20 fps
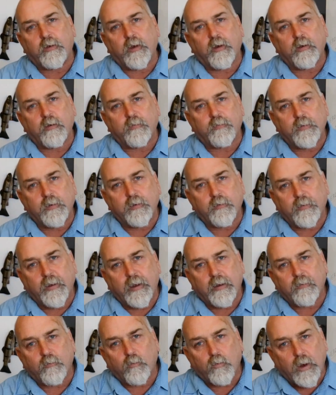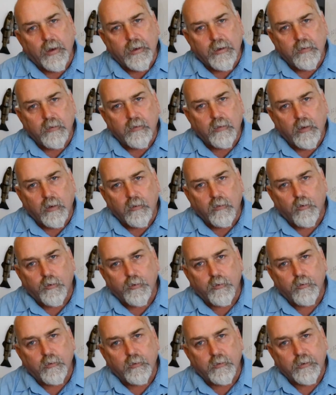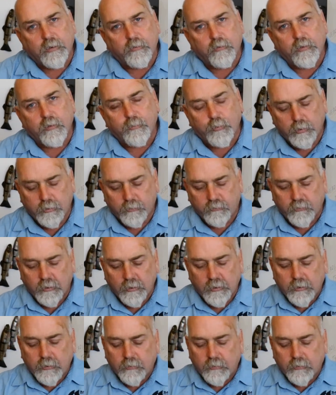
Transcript: going to feel that weight a lot earlier in the piece.